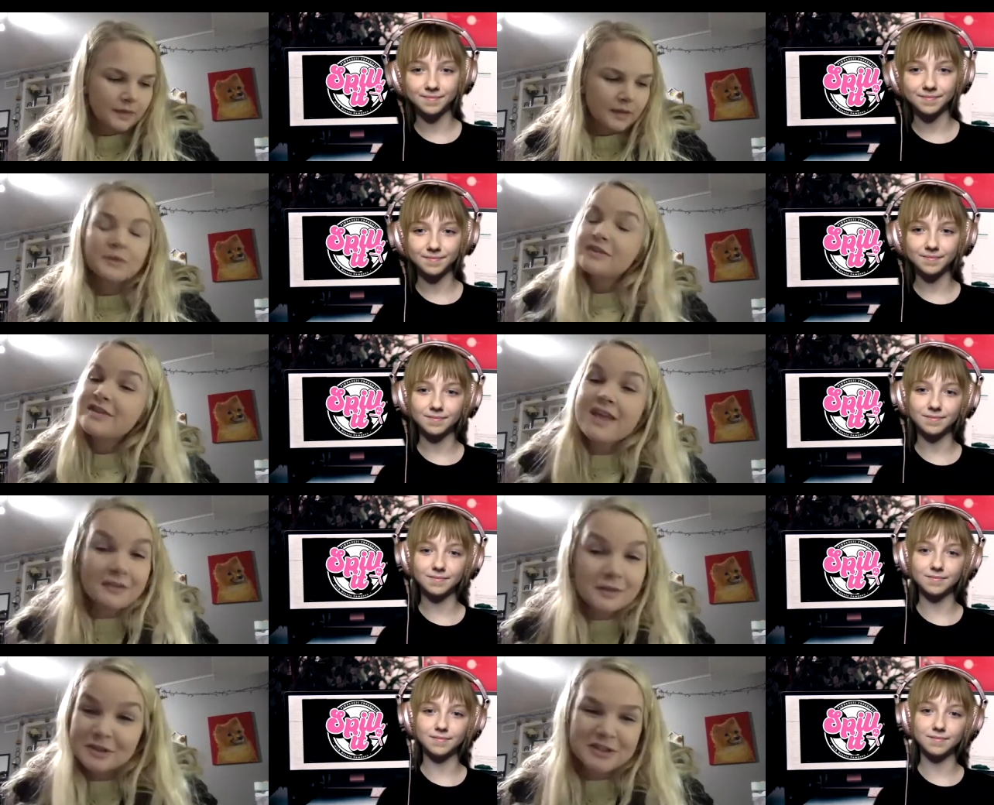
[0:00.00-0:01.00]
Speaker 1: It will
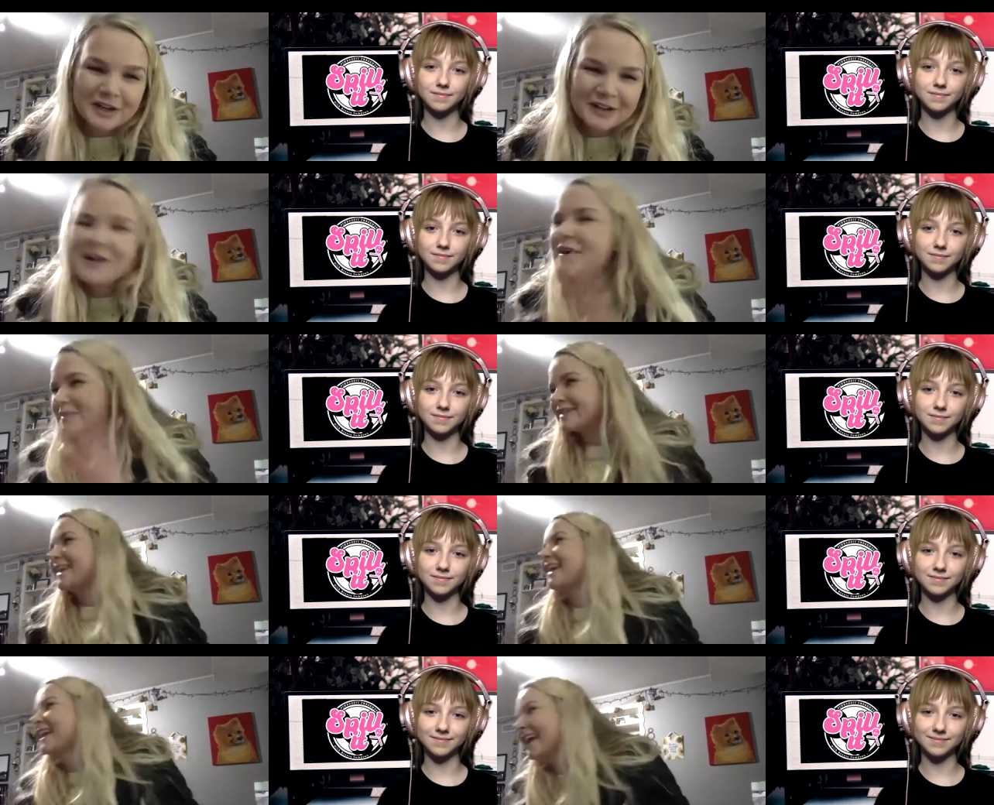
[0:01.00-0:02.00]
never be shared. No, I'm just
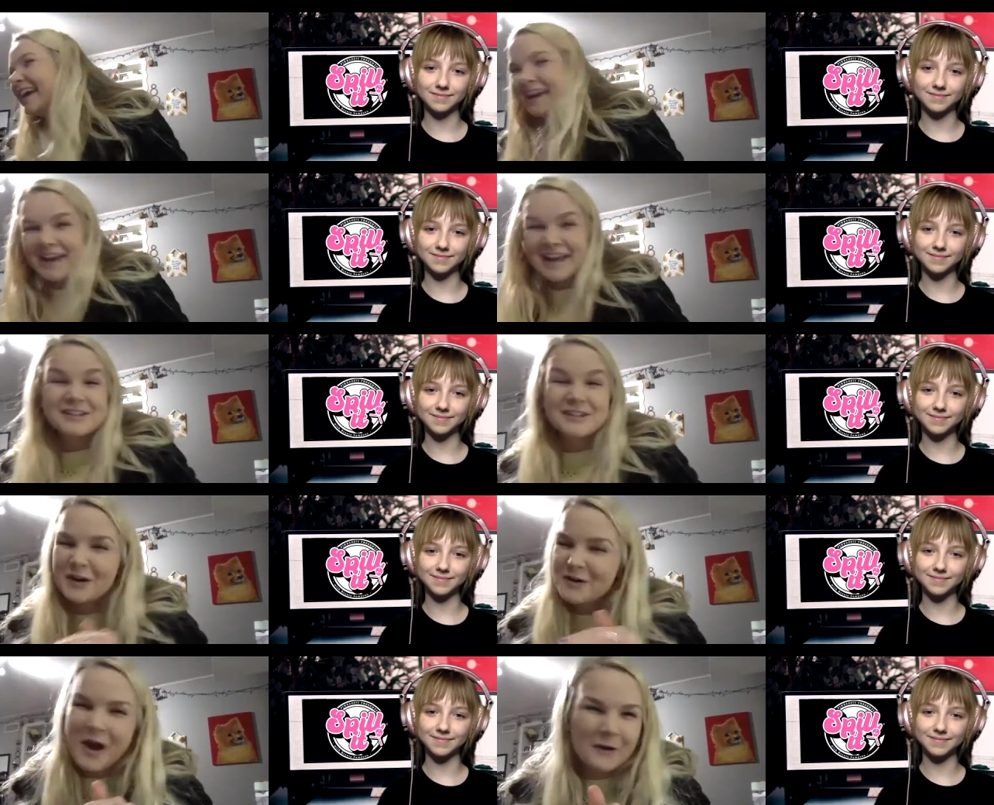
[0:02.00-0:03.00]
kidding. It's so
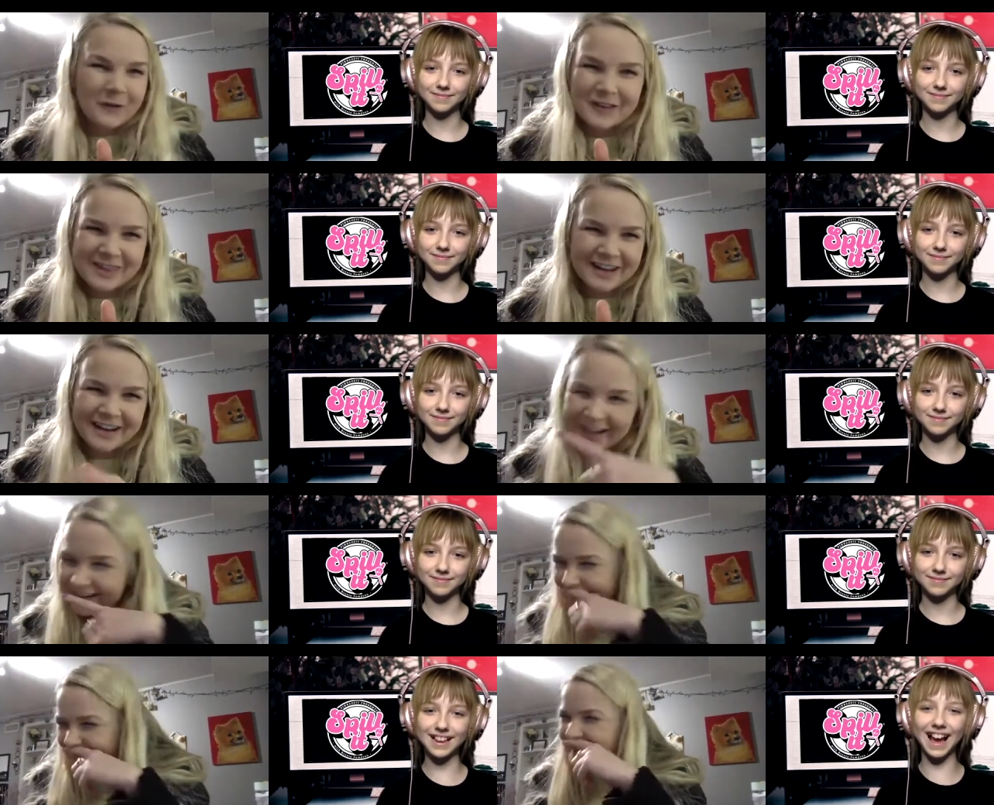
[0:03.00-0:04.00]
not worth it.
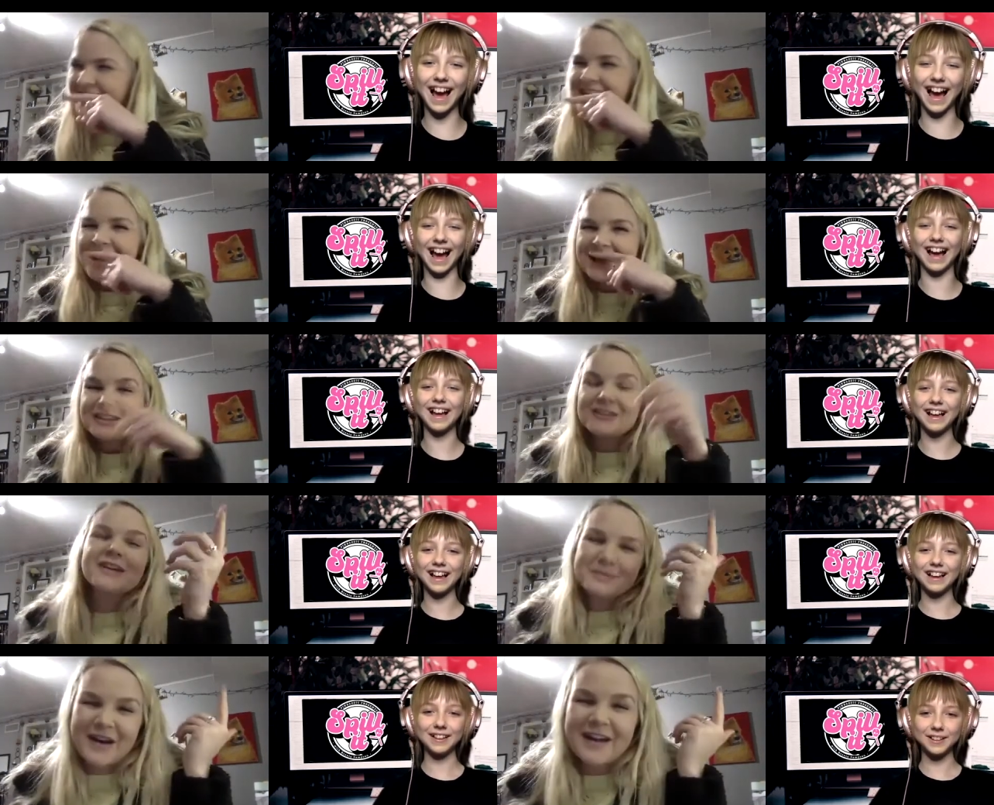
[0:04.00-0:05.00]
You
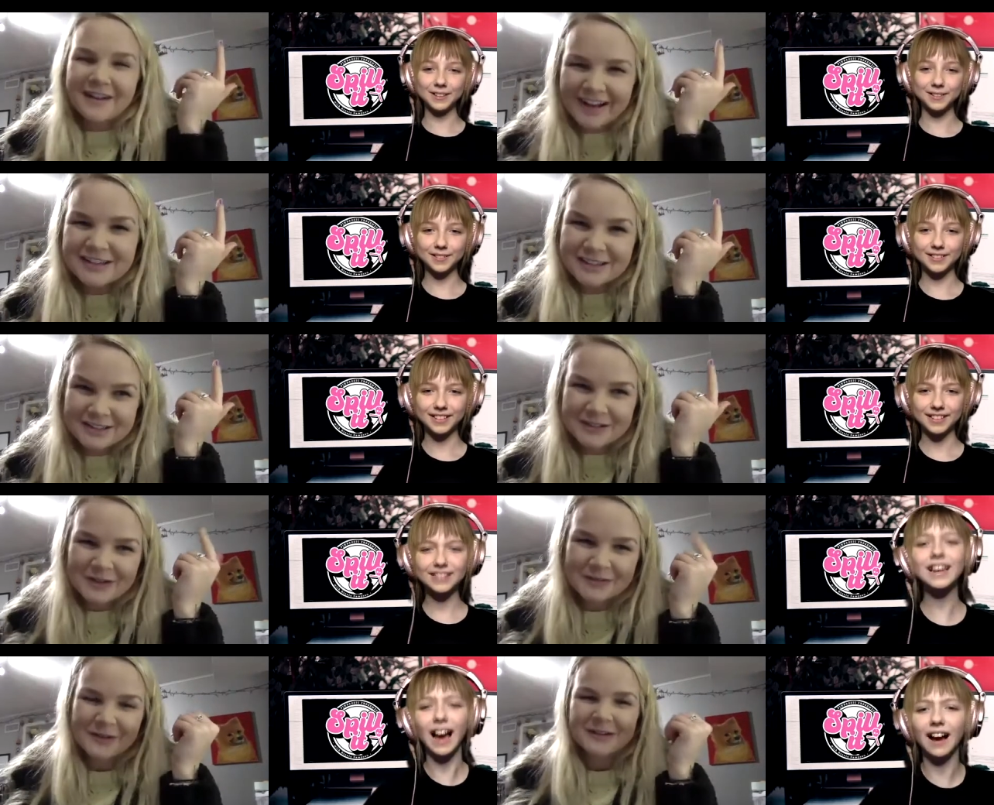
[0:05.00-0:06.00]
get better as you do it
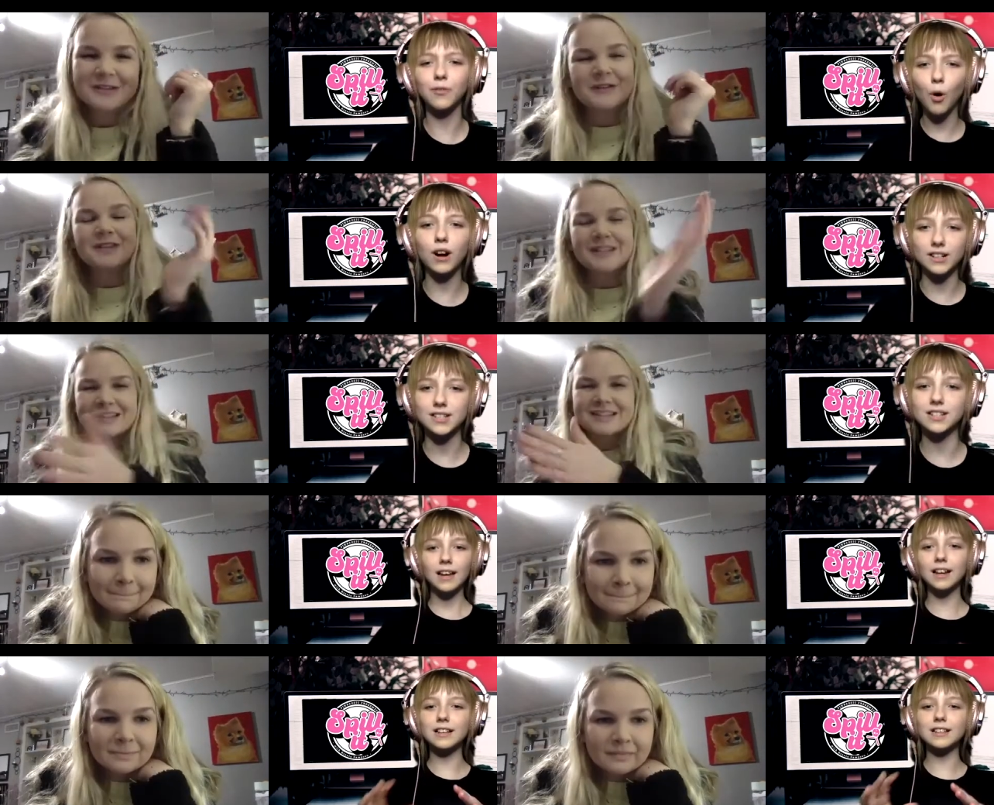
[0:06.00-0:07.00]
Speaker 2: more. Yeah, so of course.
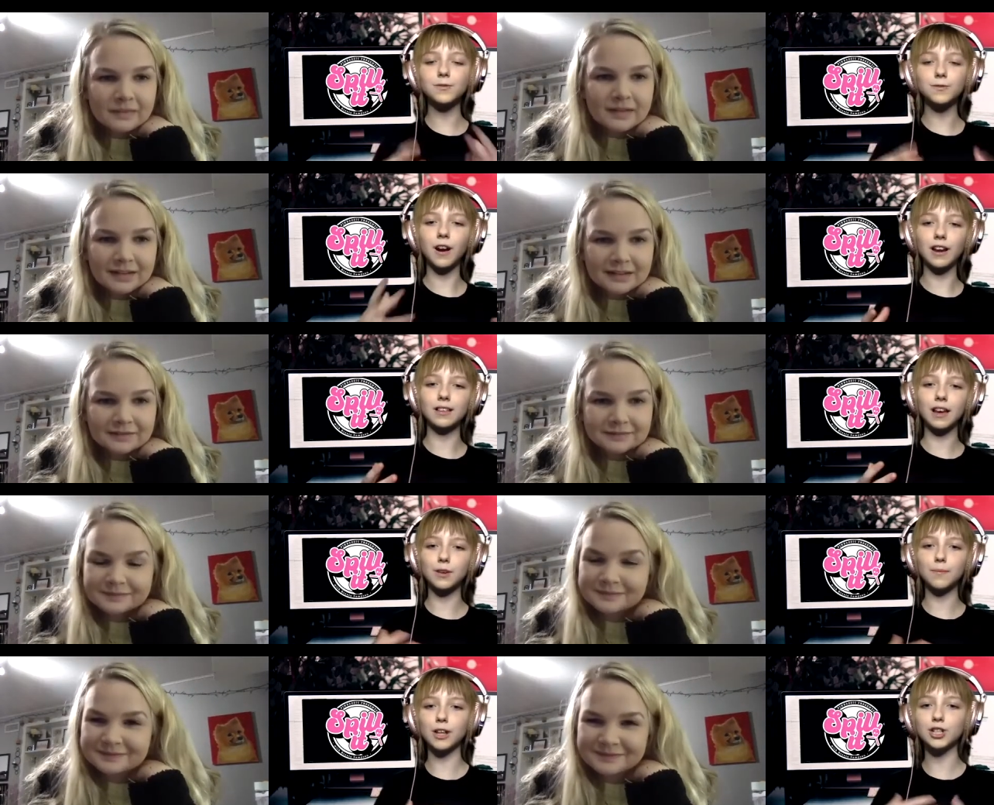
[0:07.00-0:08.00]
And it's funny
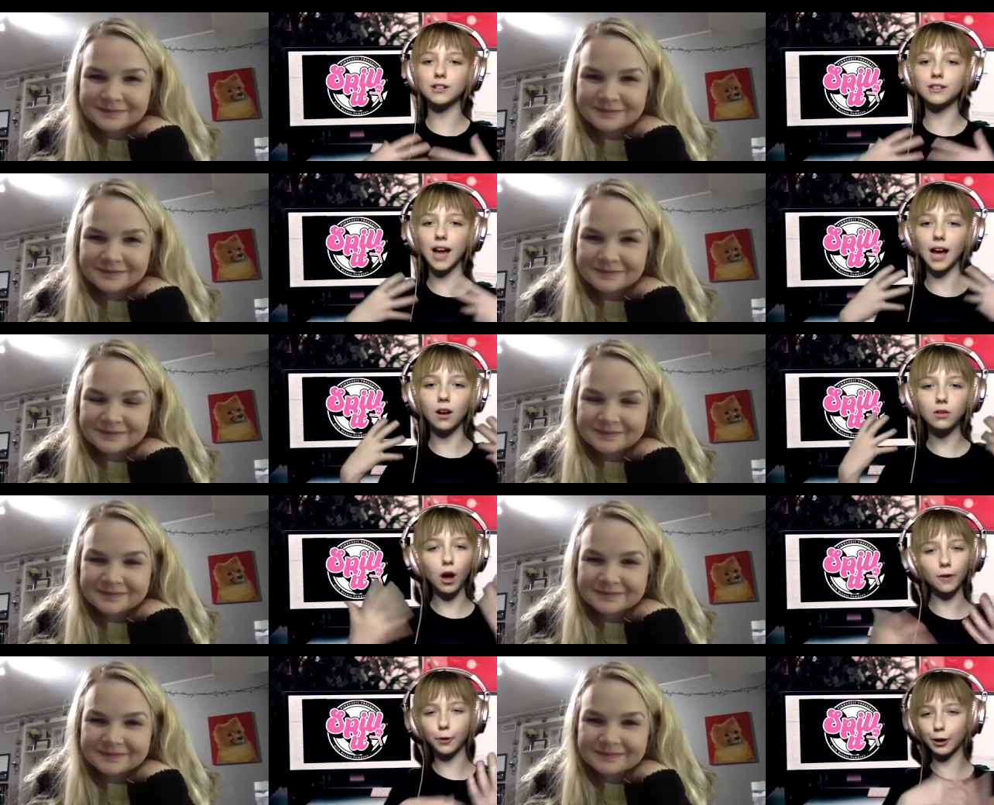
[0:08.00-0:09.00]
that you mentioned that a
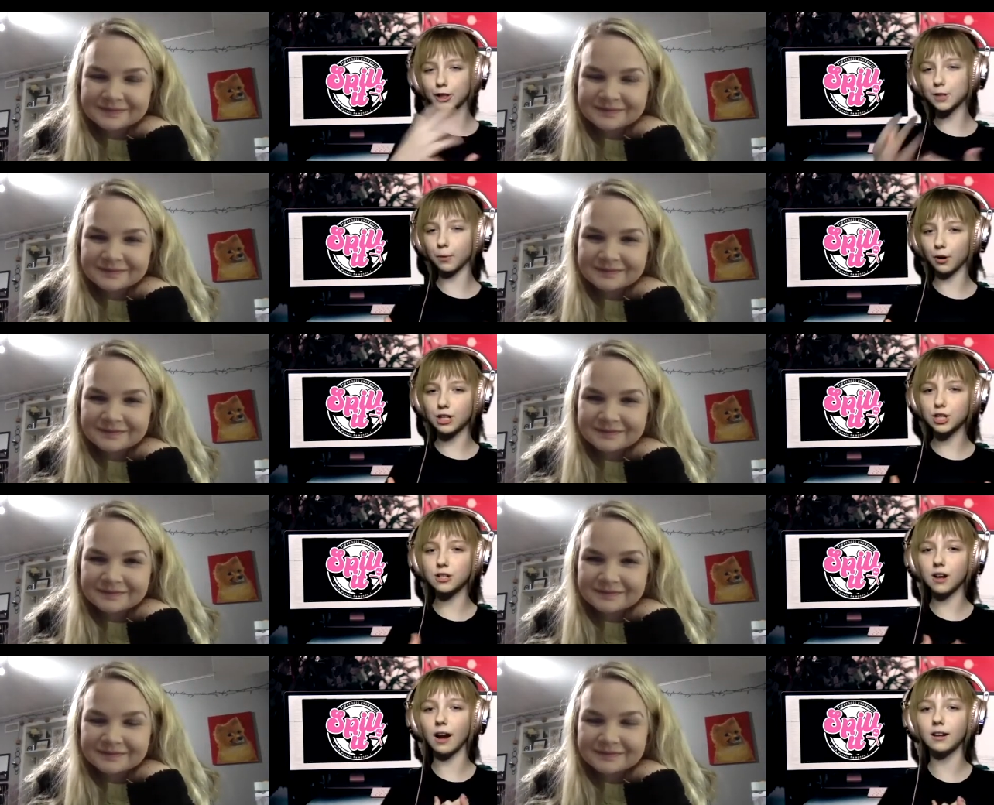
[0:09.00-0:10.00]
lot of your
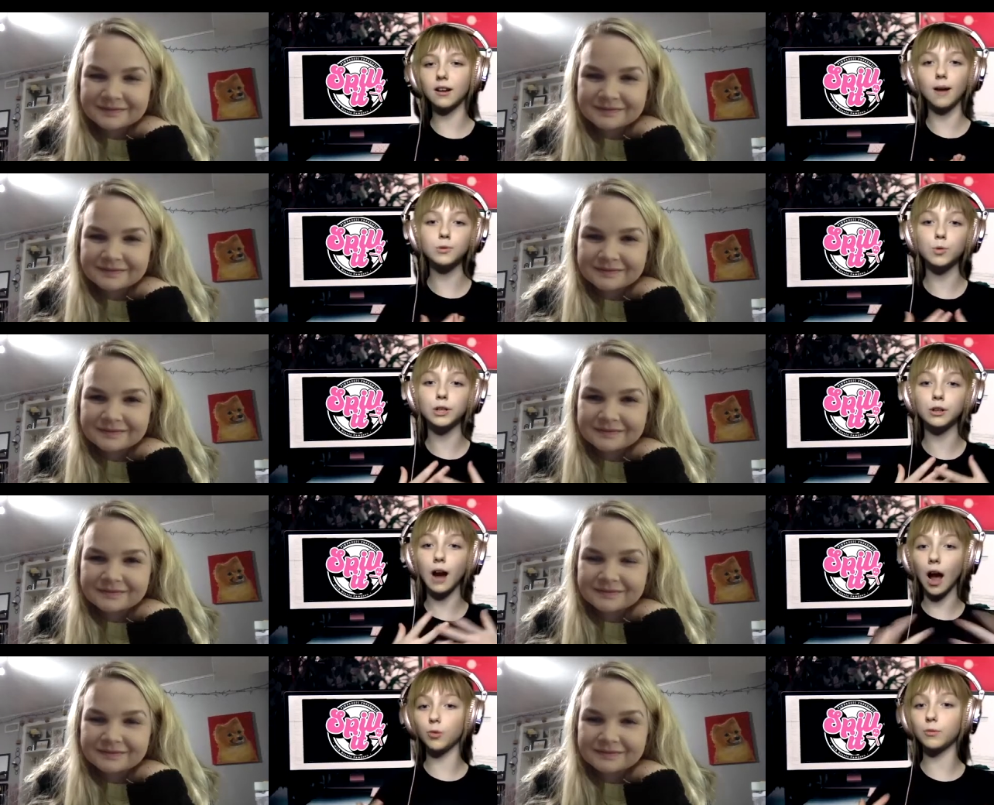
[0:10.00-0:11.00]
inspiration kind of comes when
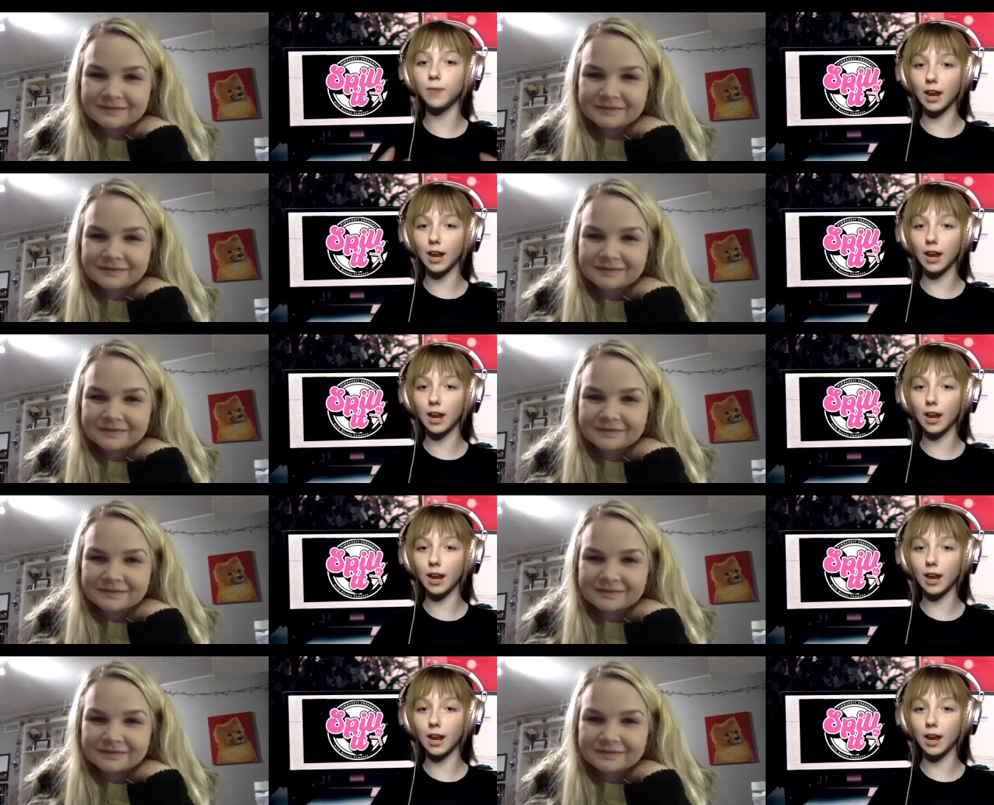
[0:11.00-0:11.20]
you're out in